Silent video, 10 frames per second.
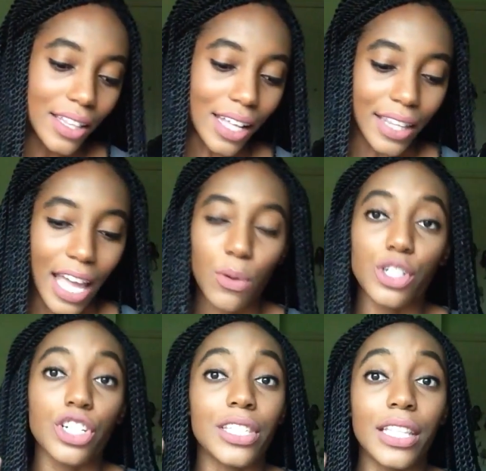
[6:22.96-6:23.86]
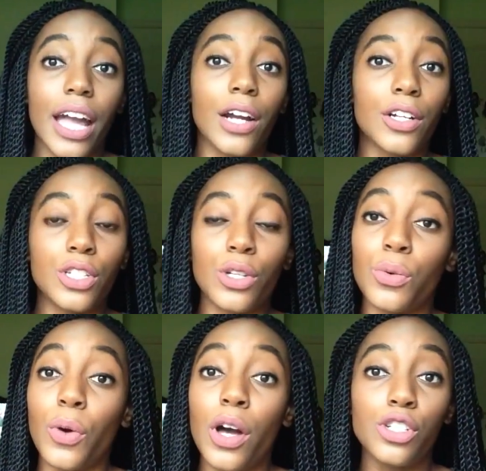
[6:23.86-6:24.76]
that they were just there
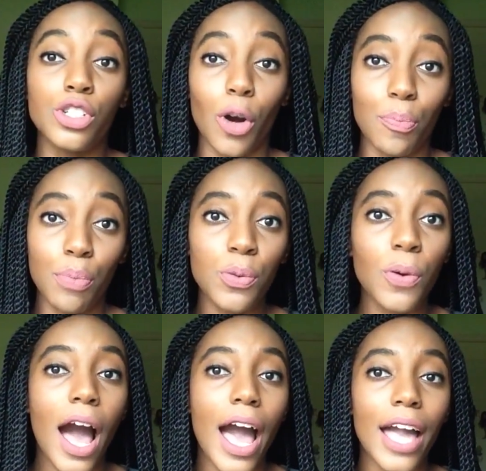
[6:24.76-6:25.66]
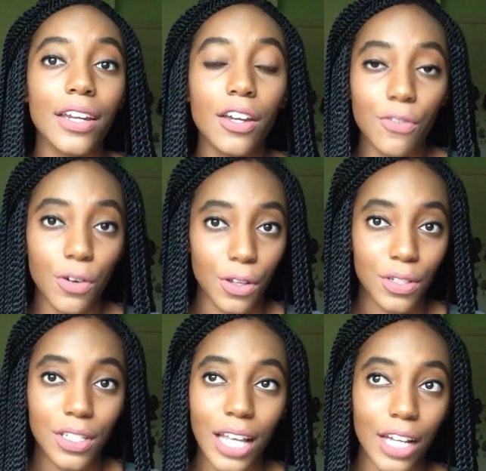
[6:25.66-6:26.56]
to show pride for their
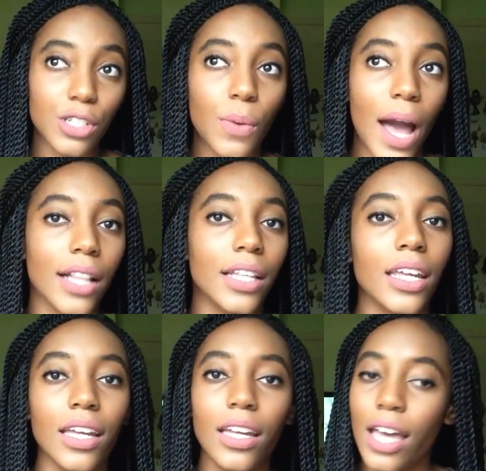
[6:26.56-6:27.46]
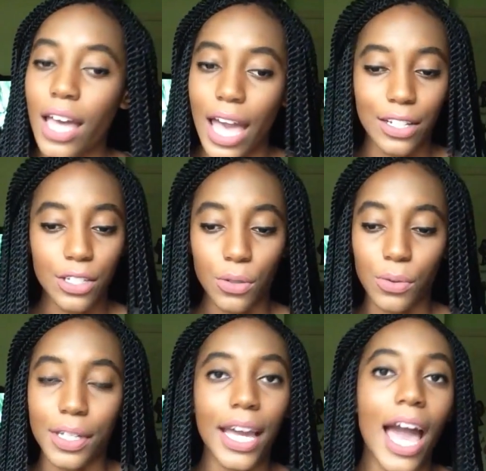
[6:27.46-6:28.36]
sexuality and to
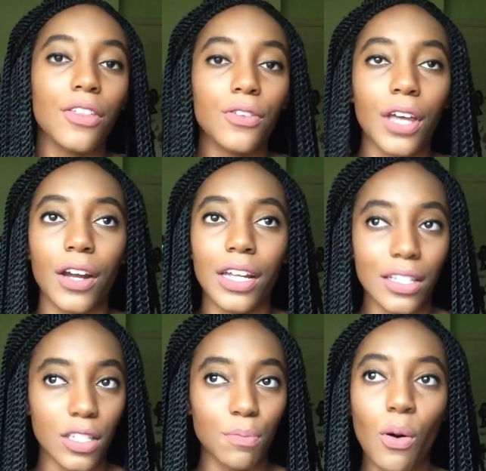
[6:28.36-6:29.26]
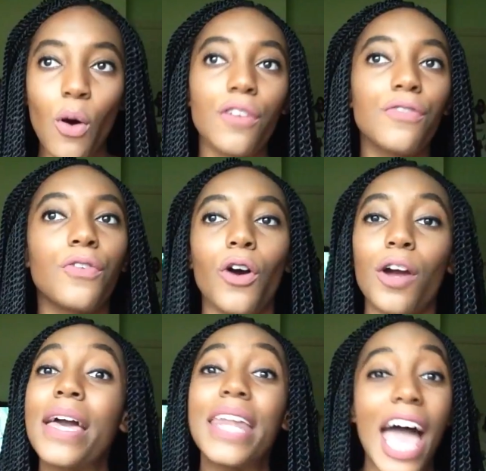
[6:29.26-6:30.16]
gather there in a supportive
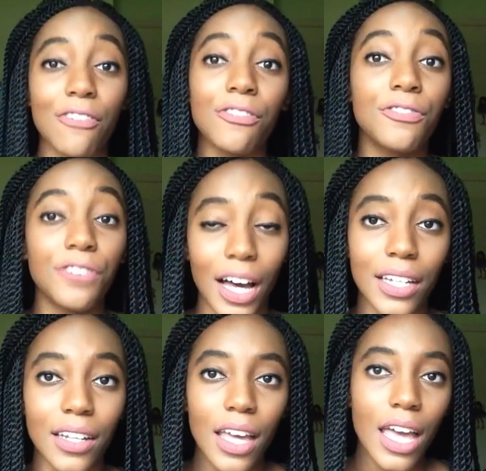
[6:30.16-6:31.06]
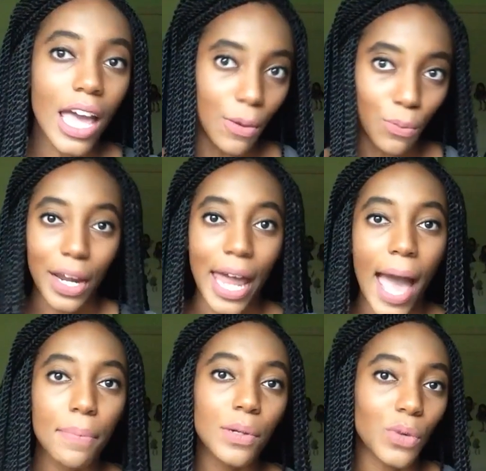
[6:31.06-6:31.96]
forum and have fun. And what
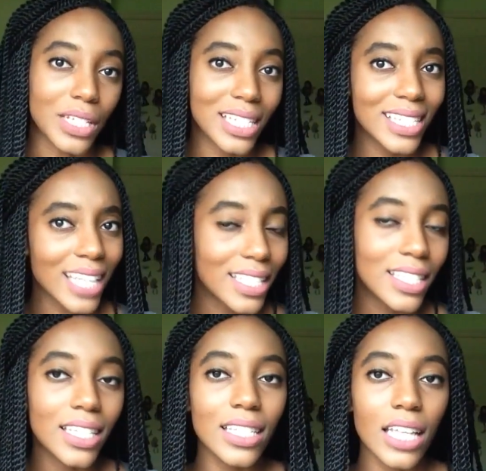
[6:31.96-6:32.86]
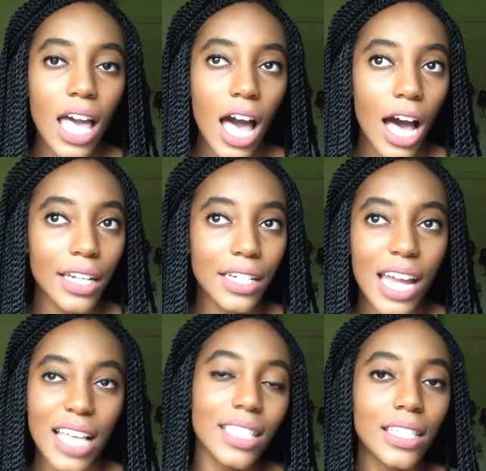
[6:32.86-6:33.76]
happened was senseless,
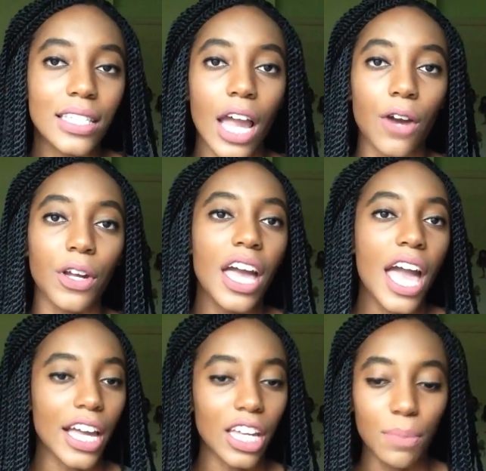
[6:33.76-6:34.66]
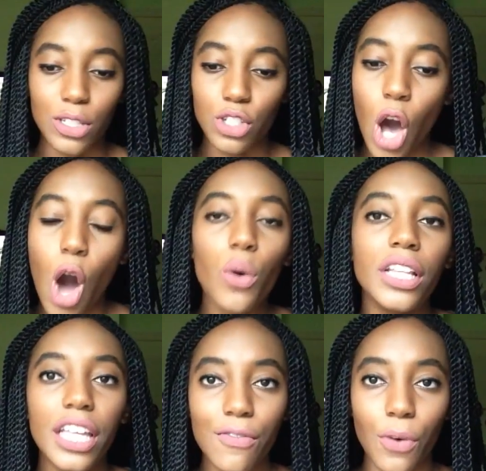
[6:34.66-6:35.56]
unnecessary, and could have been
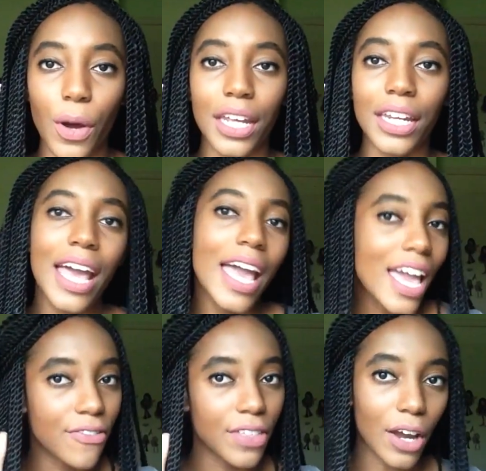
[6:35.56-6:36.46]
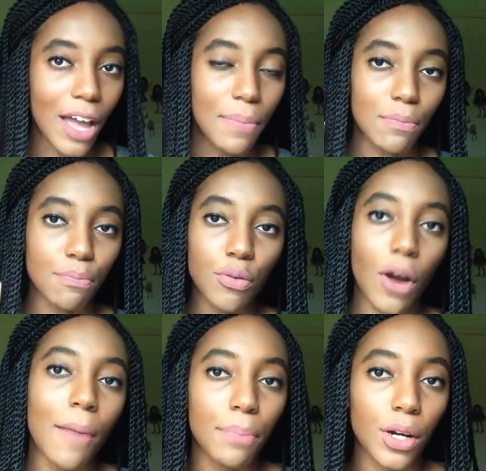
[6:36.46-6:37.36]
totally avoided if there had been
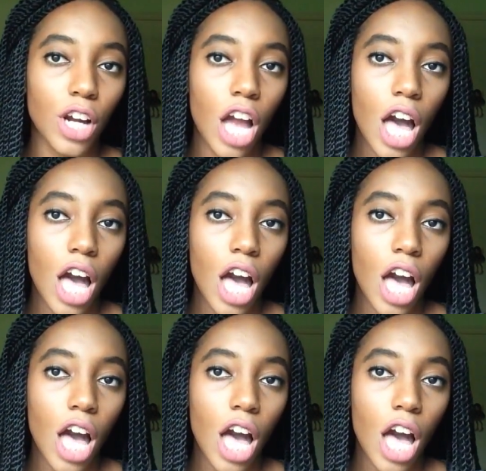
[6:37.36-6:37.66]
proper